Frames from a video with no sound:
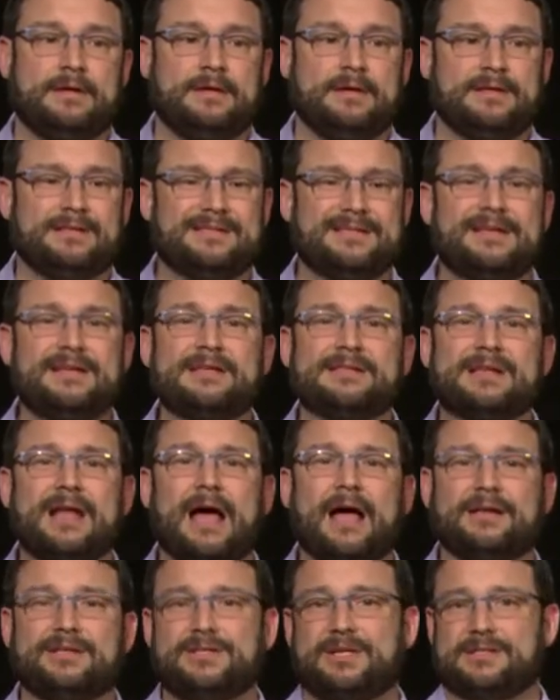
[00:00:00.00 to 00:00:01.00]
Sin is
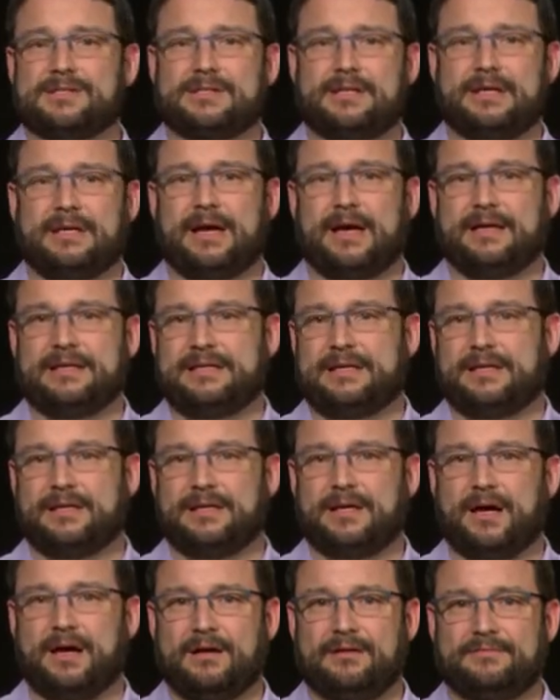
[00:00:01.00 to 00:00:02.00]
not just the idea
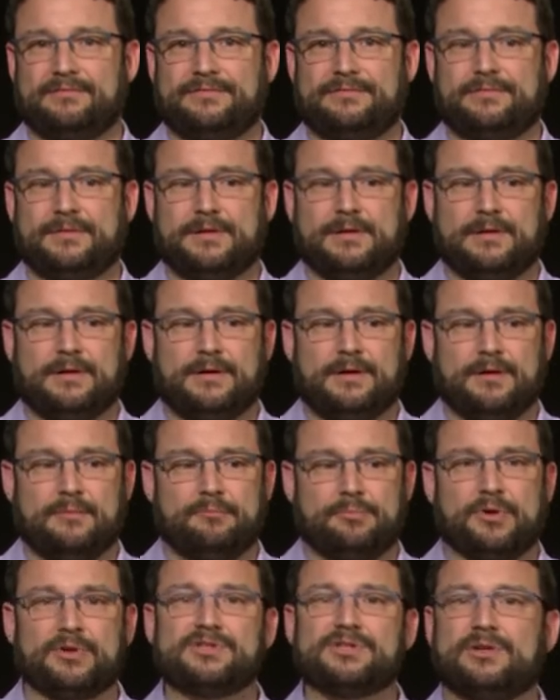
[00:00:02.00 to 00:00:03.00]
of
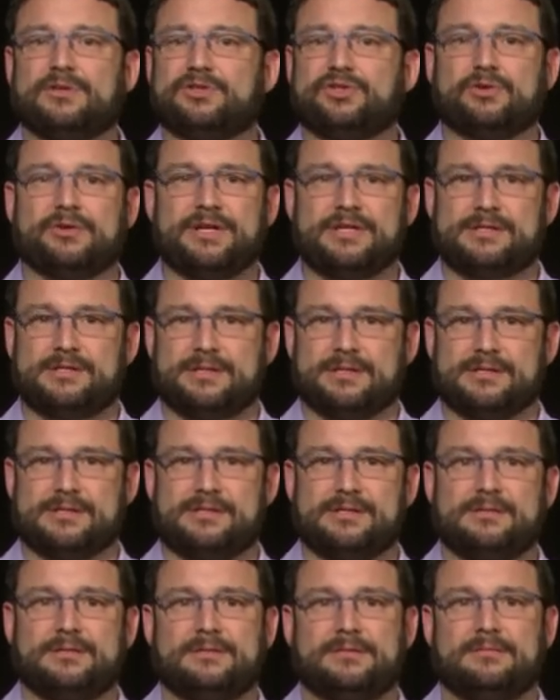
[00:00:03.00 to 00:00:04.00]
personal
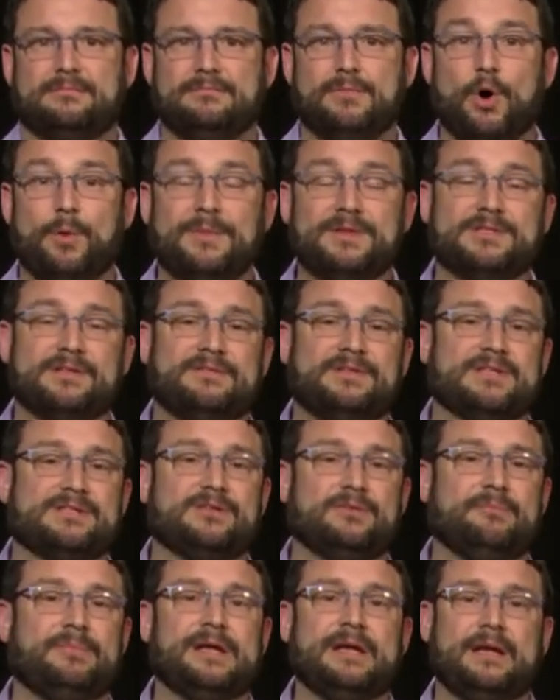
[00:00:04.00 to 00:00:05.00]
choices, moments of
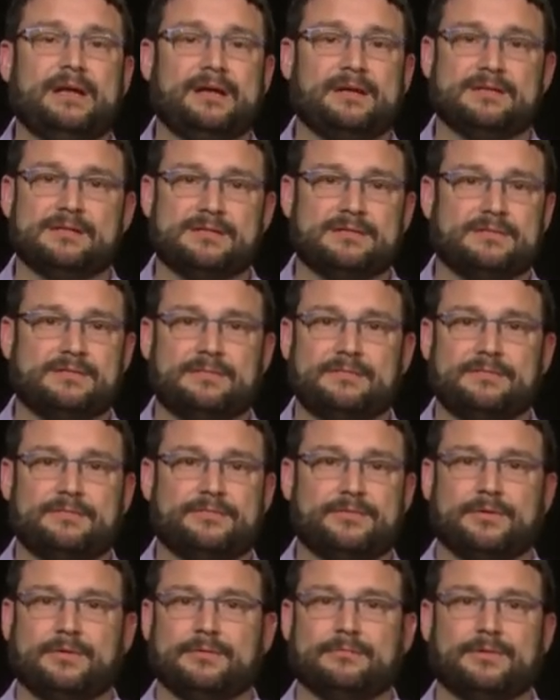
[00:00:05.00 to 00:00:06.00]
disobedience
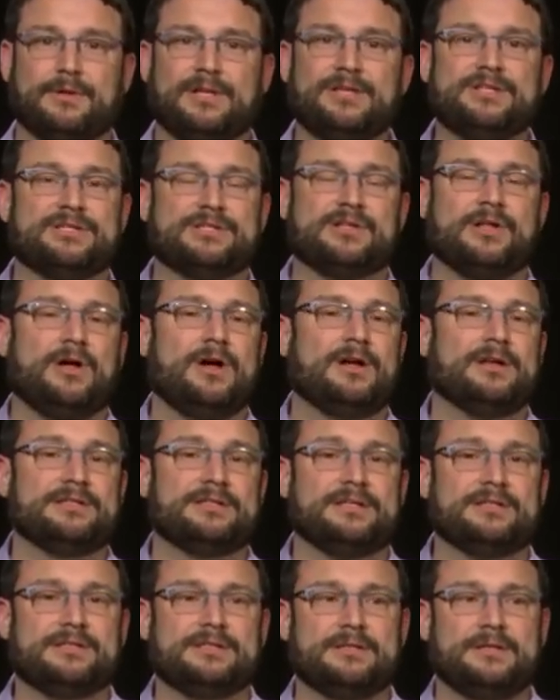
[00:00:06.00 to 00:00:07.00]
for religious laws.
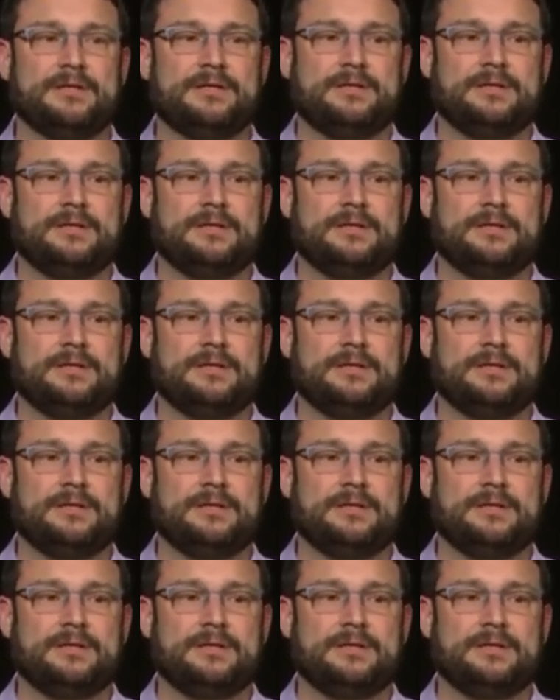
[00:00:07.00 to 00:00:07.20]
It's